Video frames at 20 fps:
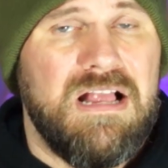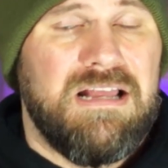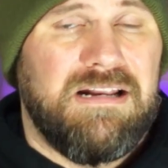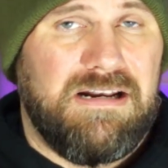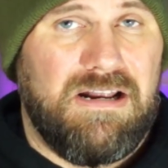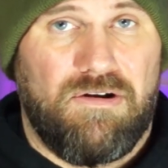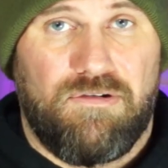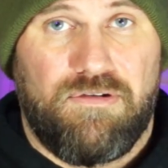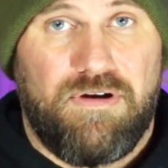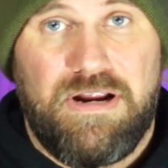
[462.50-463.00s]

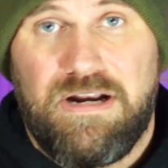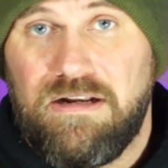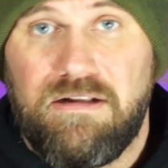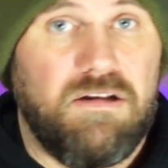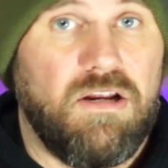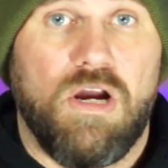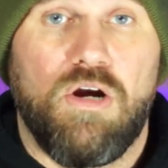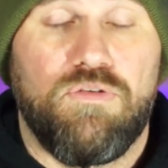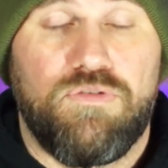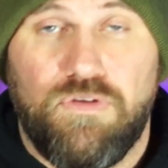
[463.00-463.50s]
Now,
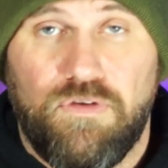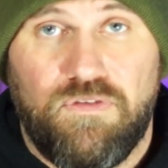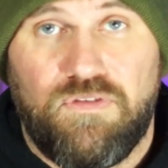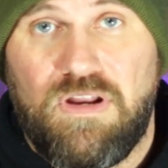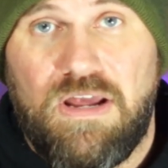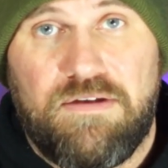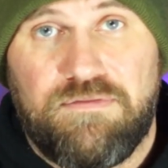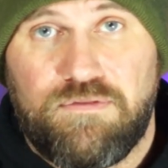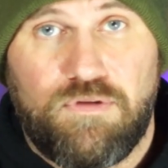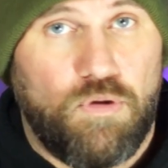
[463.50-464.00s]
granted, coaching
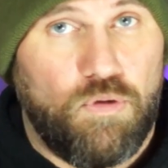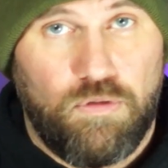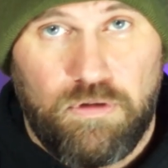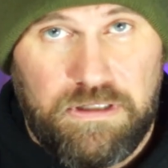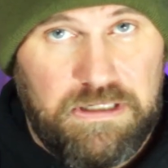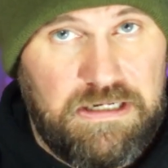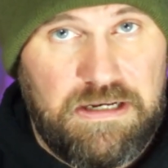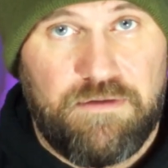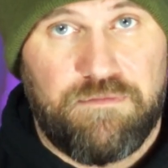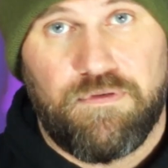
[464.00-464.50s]
staff's
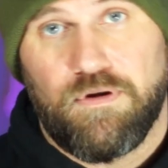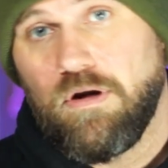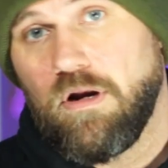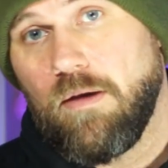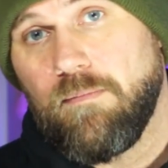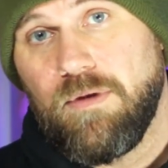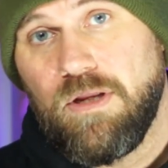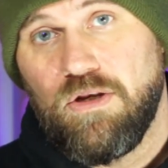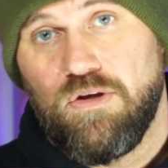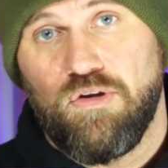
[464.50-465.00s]
totally different. I
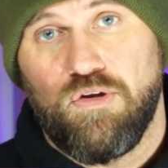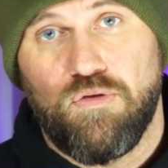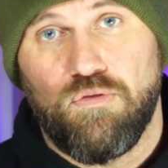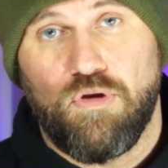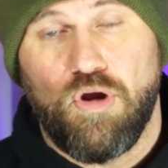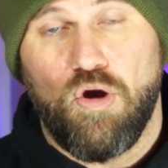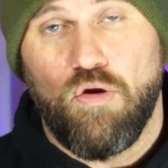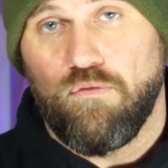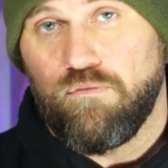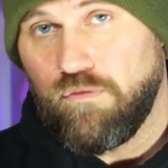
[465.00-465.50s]
mean, you
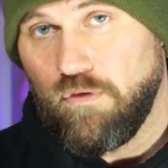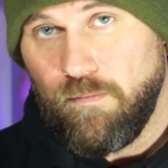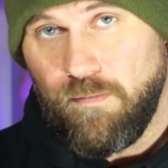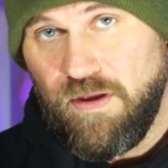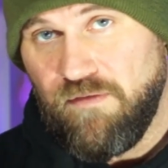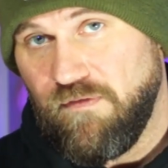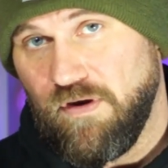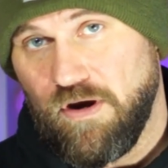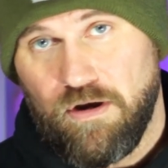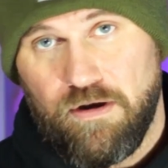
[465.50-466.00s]
go from
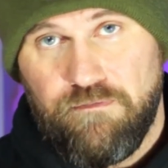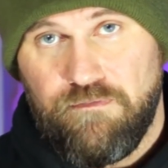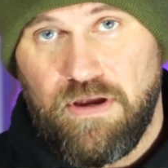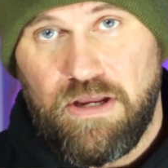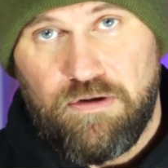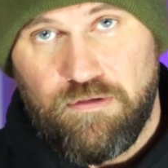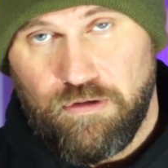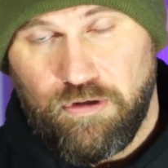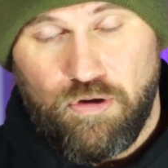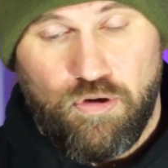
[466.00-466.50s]
a very
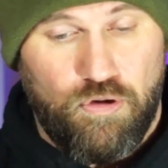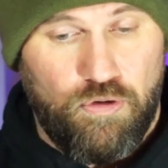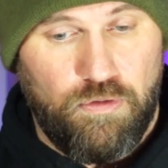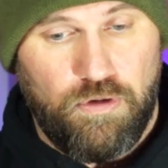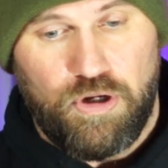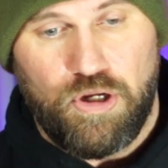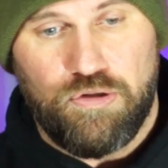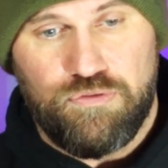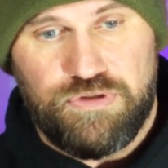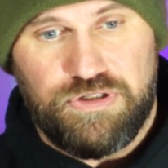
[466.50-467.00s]
veteran
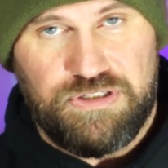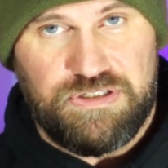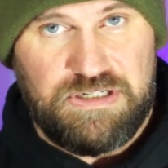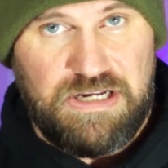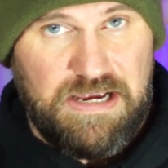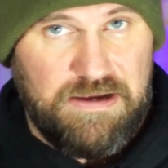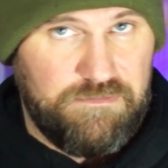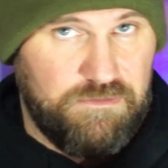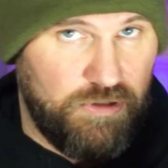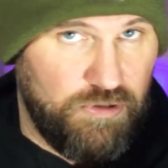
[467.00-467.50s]
coaching
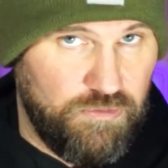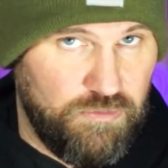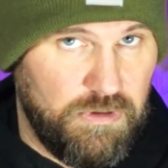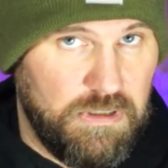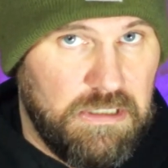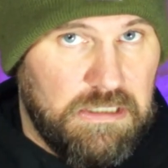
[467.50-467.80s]
staff to